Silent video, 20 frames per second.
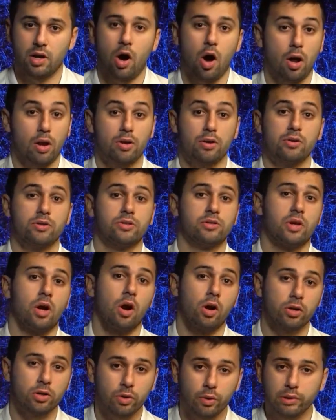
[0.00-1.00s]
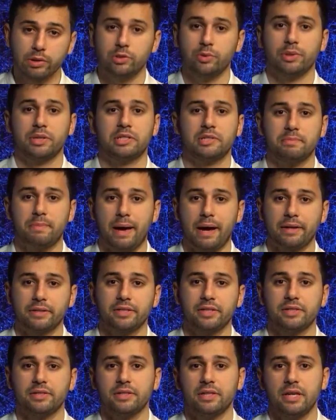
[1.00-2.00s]
auditors are going to expect
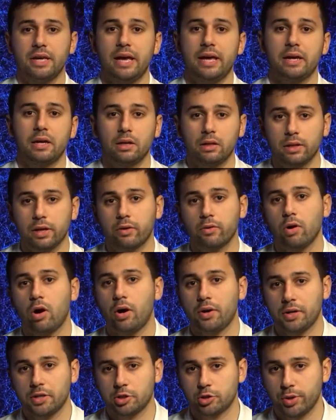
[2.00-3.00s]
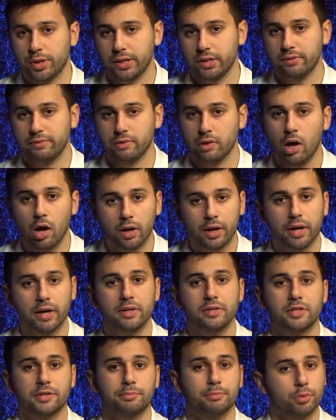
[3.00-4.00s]
to see a clear audit trail of
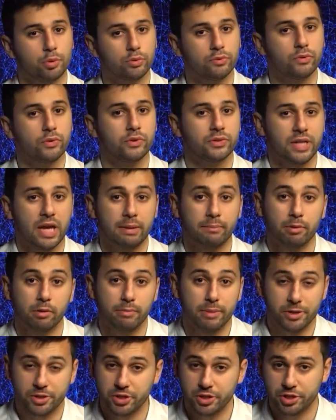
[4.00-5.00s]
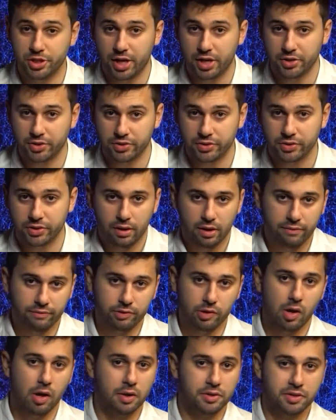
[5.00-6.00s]
logins, approvals, and permission changes. If
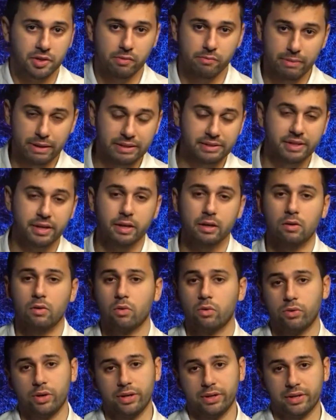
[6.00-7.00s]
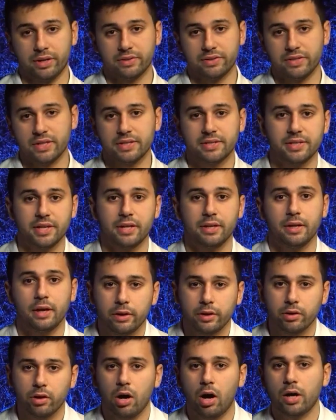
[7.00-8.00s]
logs are missing or inconsistent,
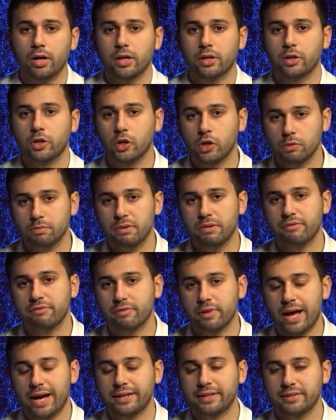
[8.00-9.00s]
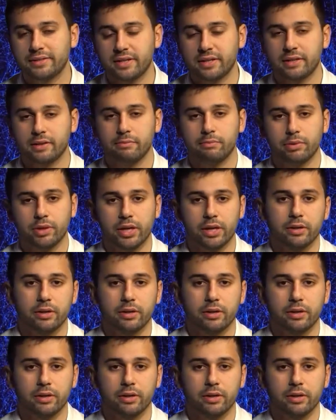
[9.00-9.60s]
your audit could be flagged as incomplete.